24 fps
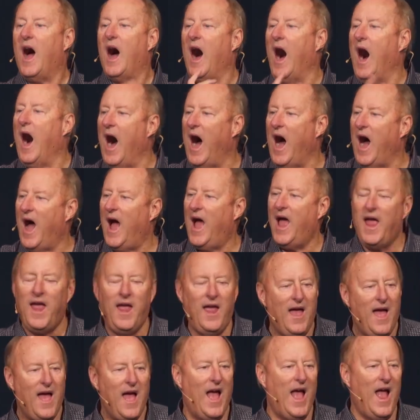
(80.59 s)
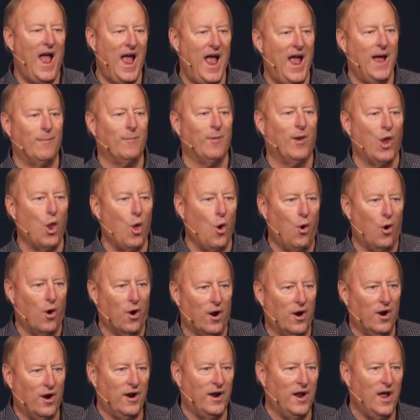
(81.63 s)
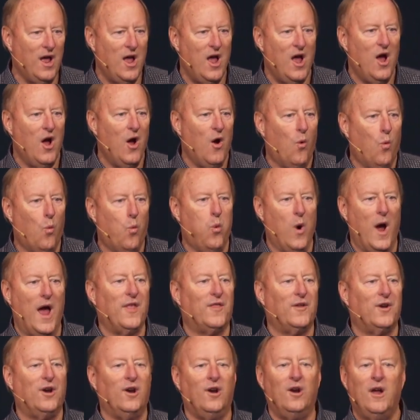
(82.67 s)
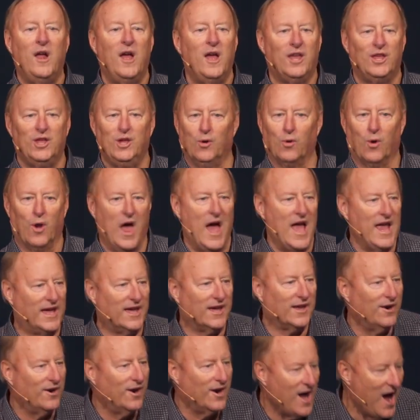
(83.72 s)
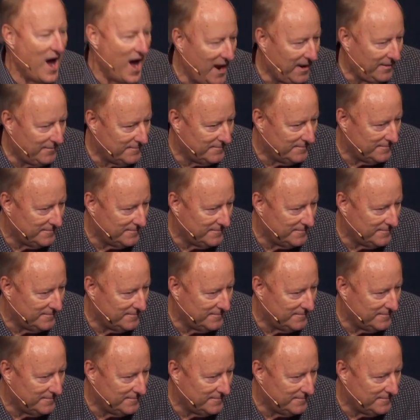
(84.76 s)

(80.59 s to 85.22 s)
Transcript: I am Lord whether you like it or not.